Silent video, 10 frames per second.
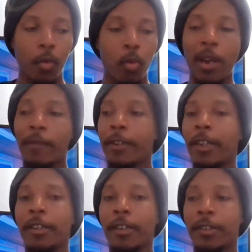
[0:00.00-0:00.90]
whoever
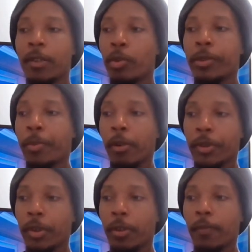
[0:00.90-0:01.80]
did this, it was
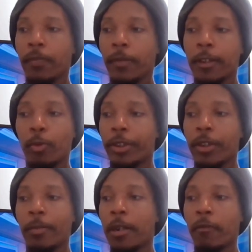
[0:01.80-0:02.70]
personal. This
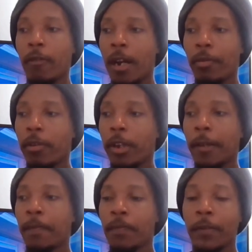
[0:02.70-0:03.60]
wasn't about a
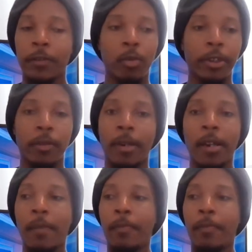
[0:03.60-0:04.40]
robbery. This wasn't about